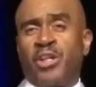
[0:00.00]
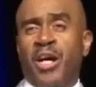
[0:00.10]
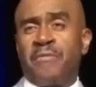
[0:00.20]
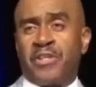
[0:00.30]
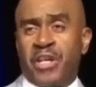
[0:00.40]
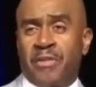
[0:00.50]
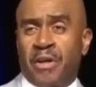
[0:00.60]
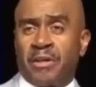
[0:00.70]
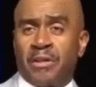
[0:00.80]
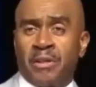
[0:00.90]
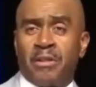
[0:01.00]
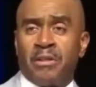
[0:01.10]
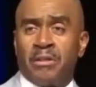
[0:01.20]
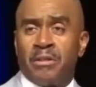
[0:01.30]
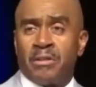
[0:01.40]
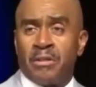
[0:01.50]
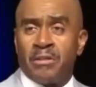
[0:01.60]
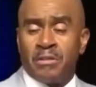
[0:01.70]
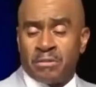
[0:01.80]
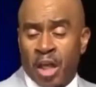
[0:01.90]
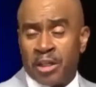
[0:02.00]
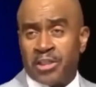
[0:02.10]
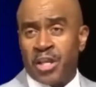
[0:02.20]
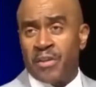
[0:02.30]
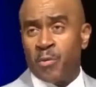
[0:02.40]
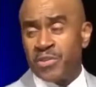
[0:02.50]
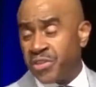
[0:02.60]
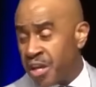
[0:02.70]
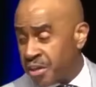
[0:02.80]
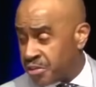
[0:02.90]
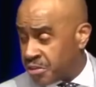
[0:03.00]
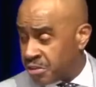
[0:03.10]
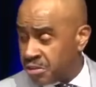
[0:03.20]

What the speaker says: you love each other. Tell each other we're sinners.